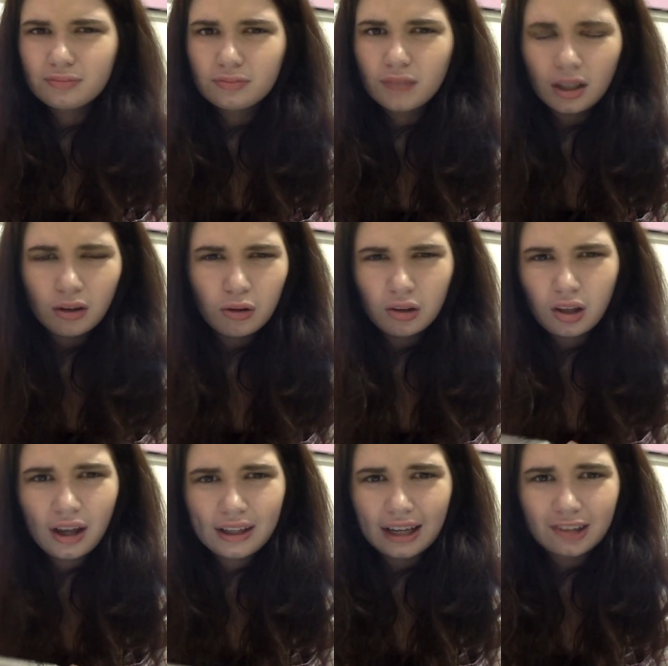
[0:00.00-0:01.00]
Not a whole
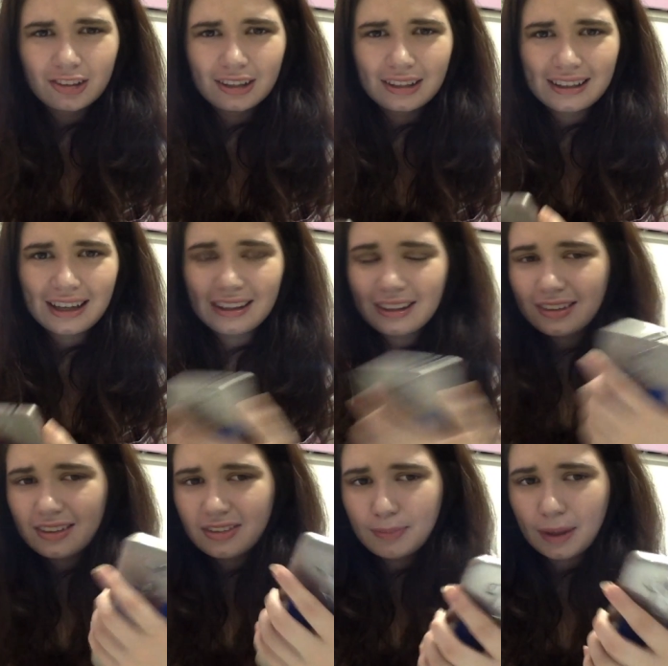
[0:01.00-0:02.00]
lot, actually. Like, I like
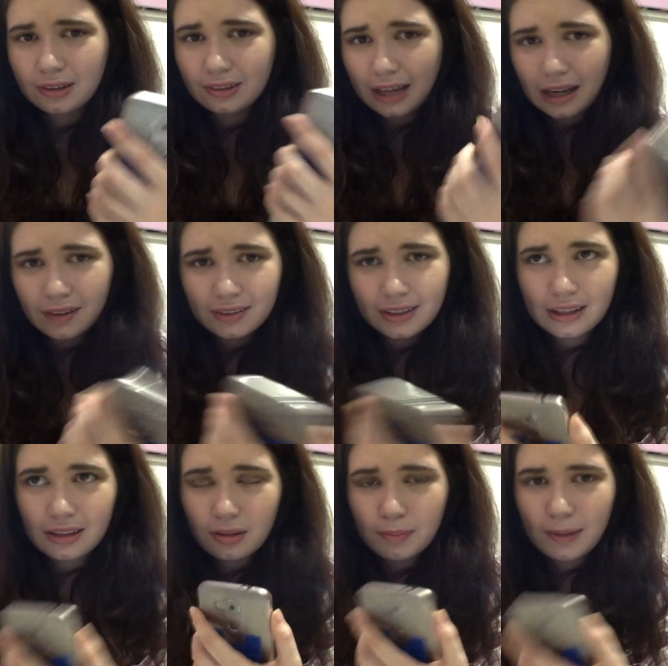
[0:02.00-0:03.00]
things better now than
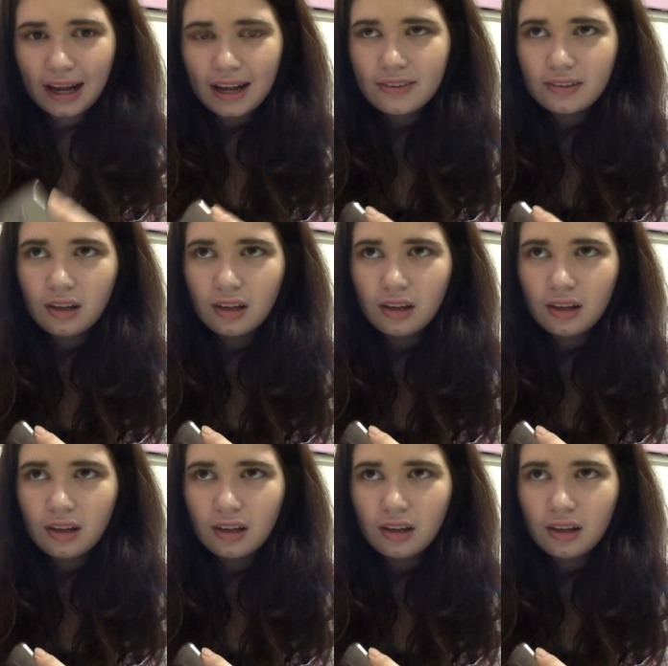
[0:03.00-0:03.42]
in the past.